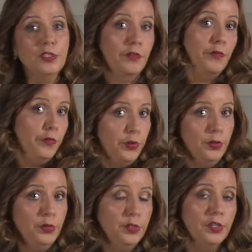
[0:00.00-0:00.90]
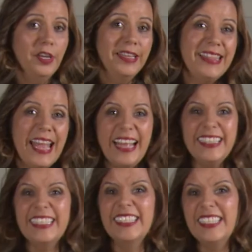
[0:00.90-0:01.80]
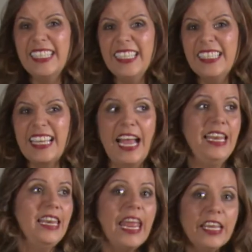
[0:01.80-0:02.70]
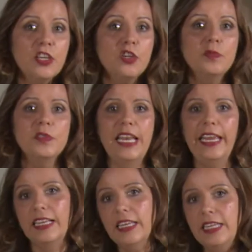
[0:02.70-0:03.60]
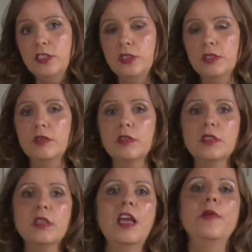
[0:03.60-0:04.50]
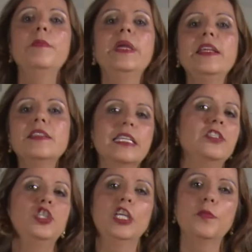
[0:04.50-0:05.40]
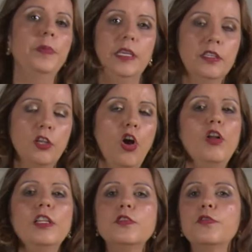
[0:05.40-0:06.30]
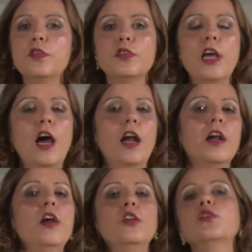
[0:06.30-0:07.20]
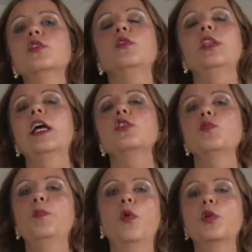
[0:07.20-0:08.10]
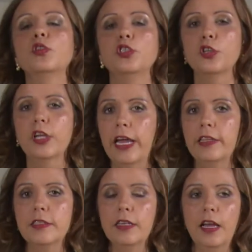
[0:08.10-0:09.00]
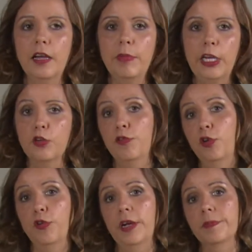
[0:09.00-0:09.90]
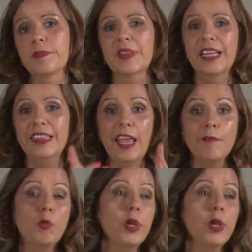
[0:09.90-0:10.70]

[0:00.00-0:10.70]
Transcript: and fruit, nuts and seeds and legumes like lentils, beans and chickpeas. All these foods can support your gut microflora. Then we